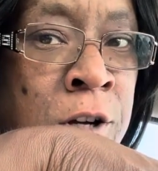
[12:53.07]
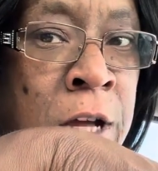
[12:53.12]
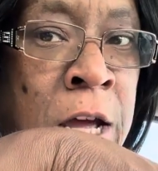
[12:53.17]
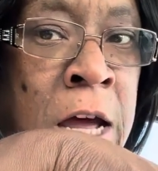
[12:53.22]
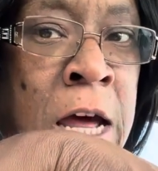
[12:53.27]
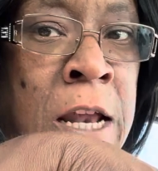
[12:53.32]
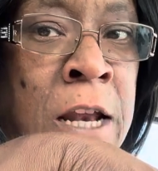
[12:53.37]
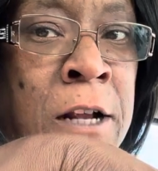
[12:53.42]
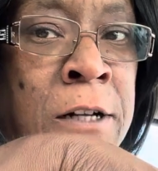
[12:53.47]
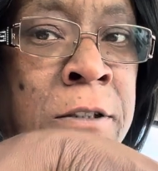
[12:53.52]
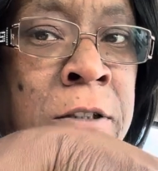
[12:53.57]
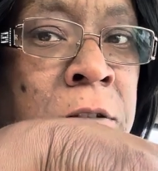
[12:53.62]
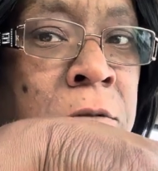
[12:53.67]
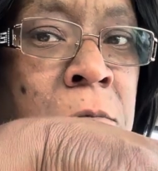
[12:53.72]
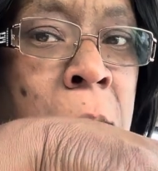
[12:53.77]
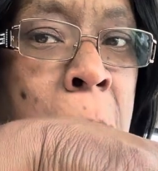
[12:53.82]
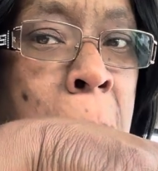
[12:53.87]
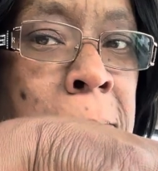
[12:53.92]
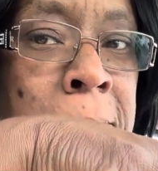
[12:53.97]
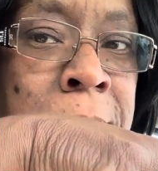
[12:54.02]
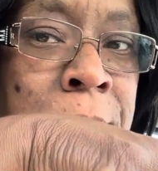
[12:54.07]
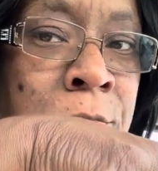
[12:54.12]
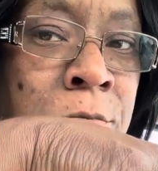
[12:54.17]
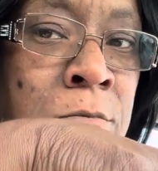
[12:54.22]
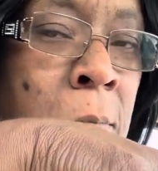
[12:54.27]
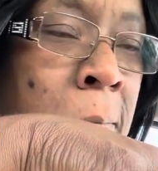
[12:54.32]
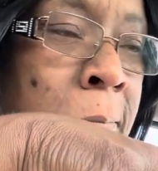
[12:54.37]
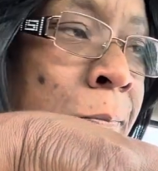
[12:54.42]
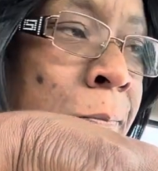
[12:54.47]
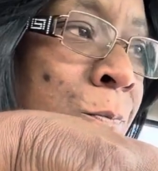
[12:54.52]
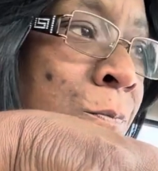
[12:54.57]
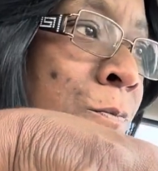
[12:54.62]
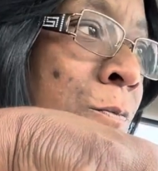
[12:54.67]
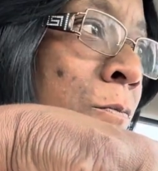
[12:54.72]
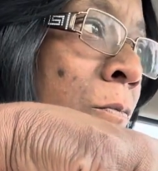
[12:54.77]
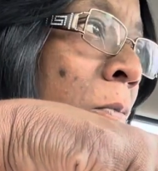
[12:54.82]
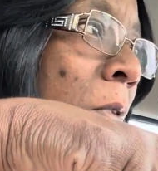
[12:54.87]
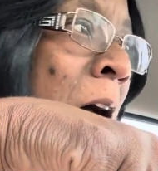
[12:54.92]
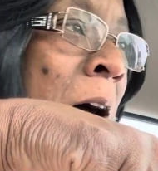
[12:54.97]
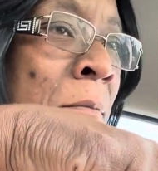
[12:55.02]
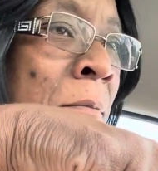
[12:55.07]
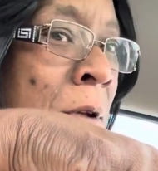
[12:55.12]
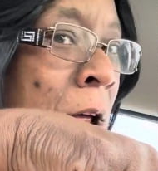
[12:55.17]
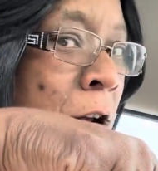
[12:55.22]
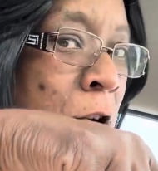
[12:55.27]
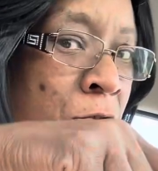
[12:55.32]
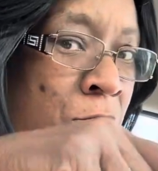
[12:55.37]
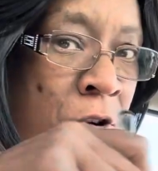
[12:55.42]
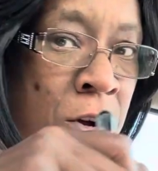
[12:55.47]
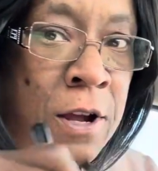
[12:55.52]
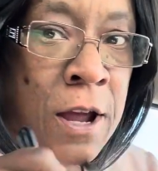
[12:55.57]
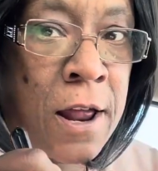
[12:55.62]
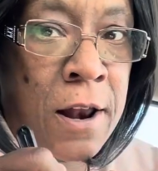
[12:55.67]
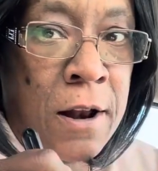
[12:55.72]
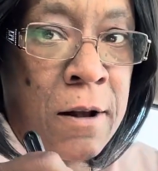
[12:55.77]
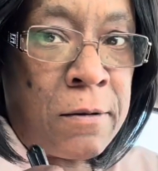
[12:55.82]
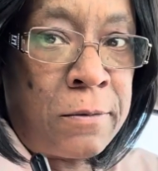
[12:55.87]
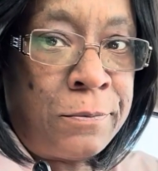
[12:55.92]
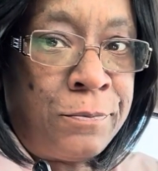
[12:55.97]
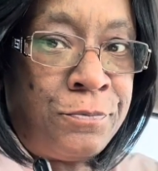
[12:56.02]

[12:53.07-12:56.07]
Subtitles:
addict, I'm not a drug addict.